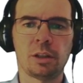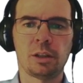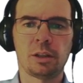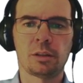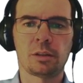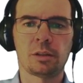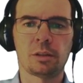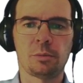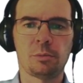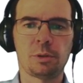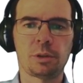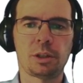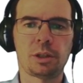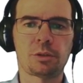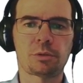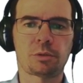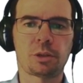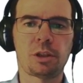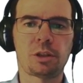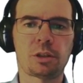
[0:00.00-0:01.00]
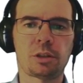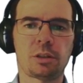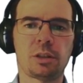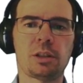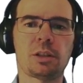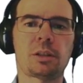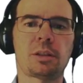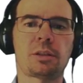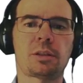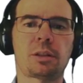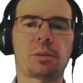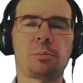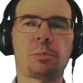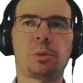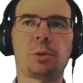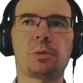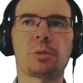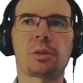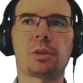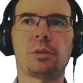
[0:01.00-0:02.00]
what iteration does is
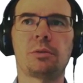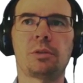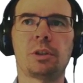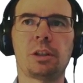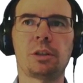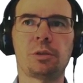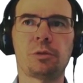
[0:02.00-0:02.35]
computes the value